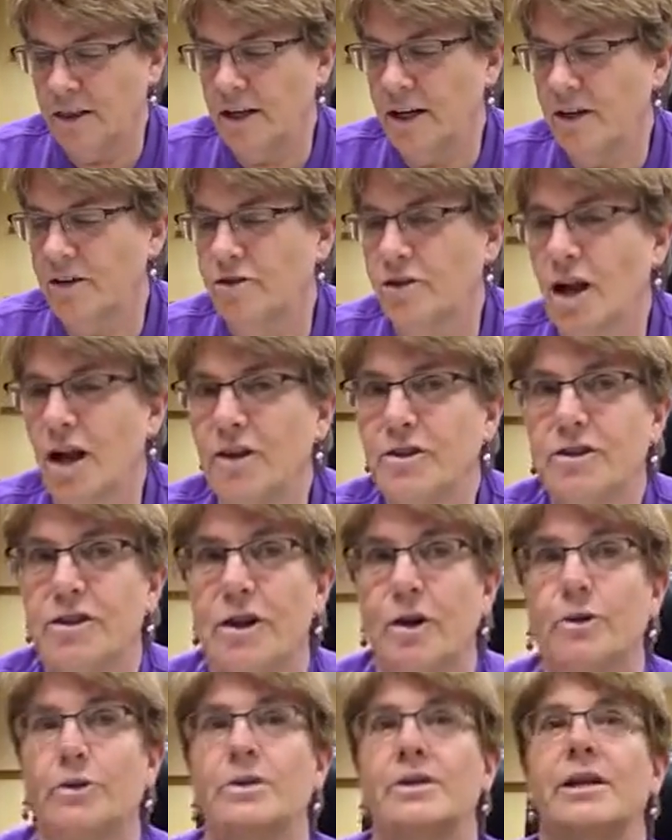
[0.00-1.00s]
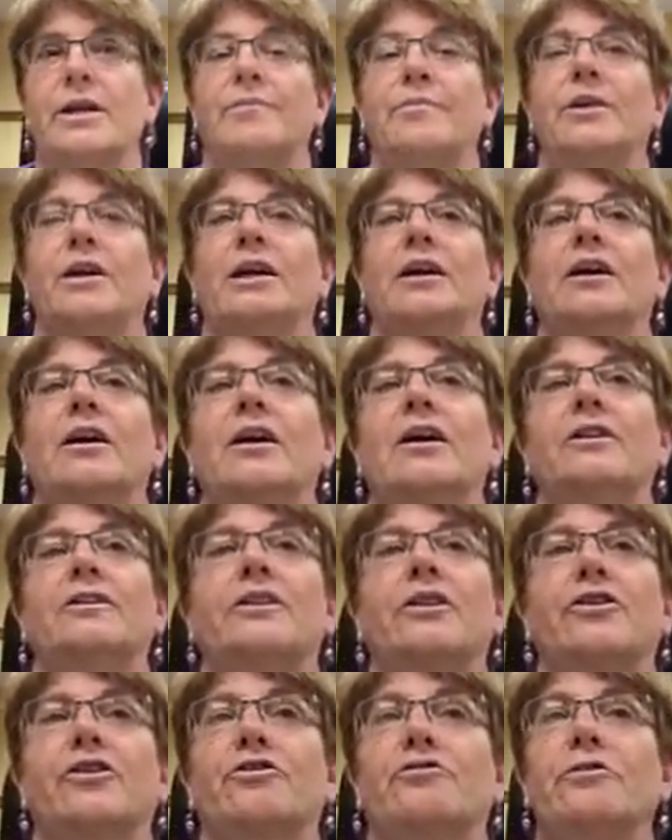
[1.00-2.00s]
there's also something called
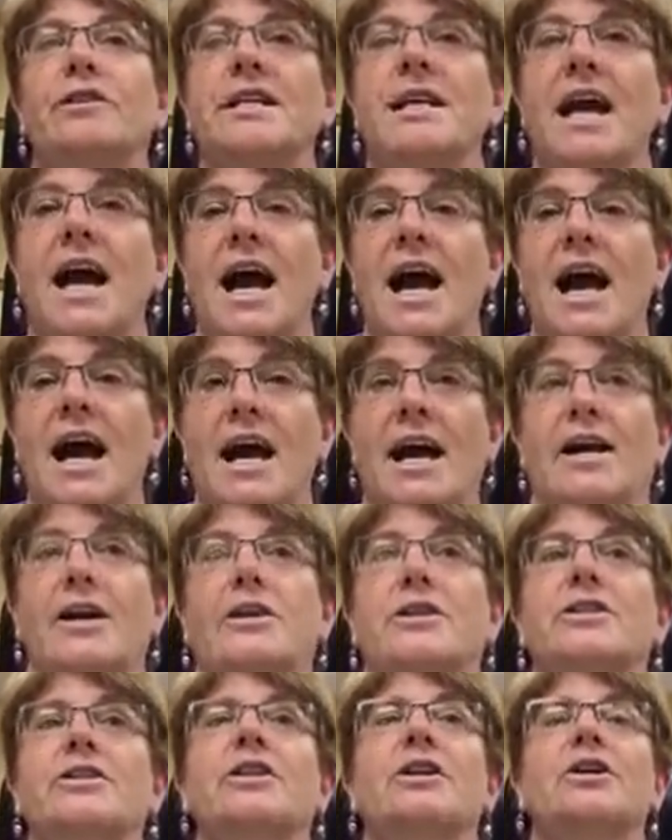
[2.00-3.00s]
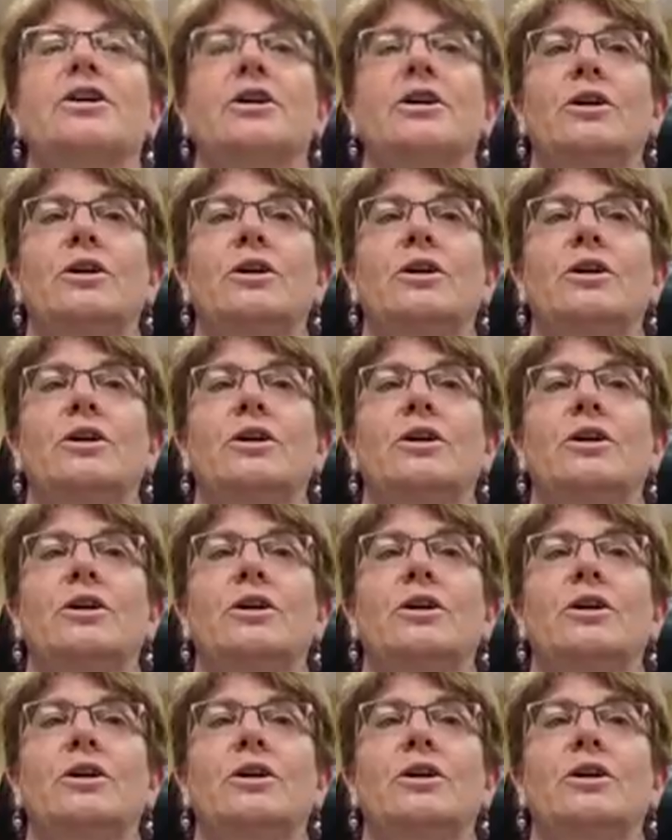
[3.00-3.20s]
the 3 R's.